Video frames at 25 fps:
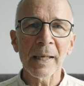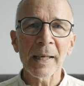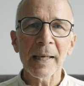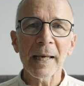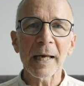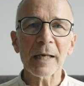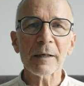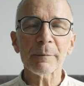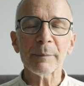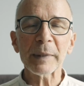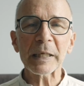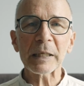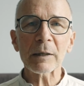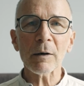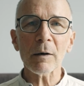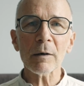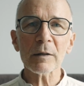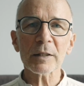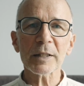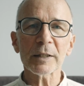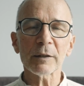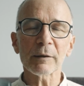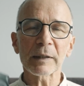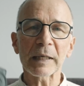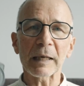And
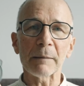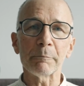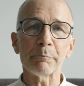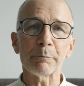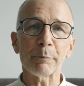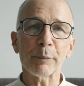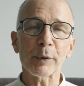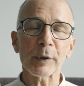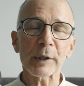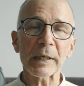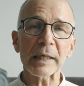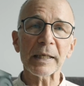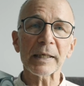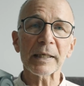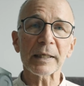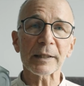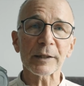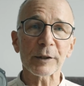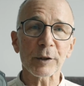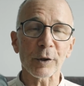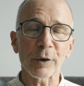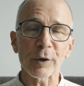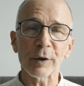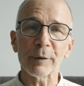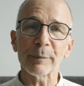because you can
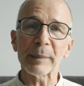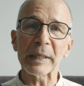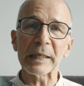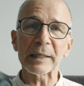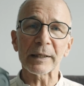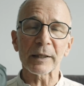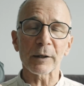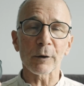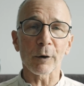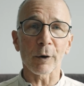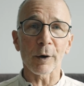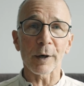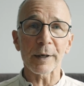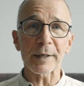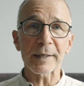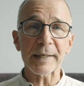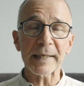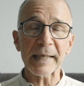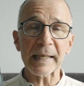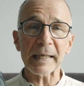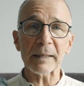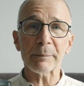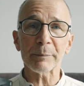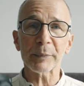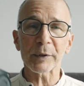predetermine your
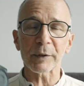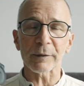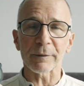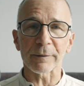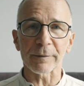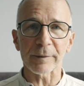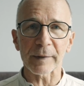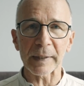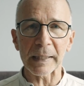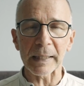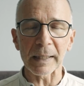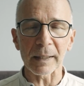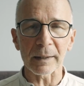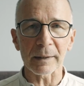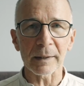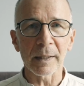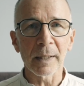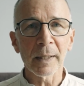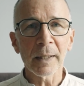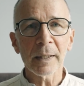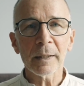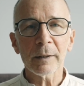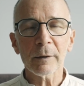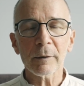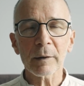depth of field,
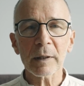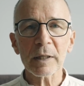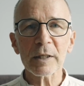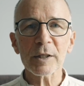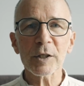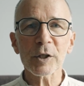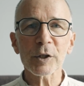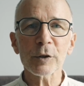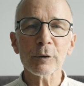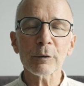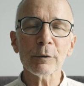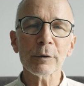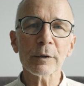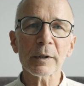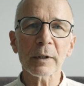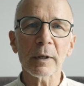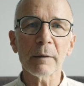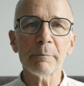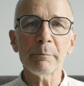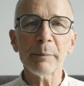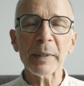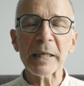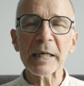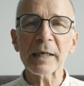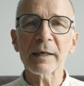you can shoot a
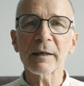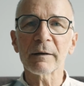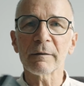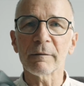big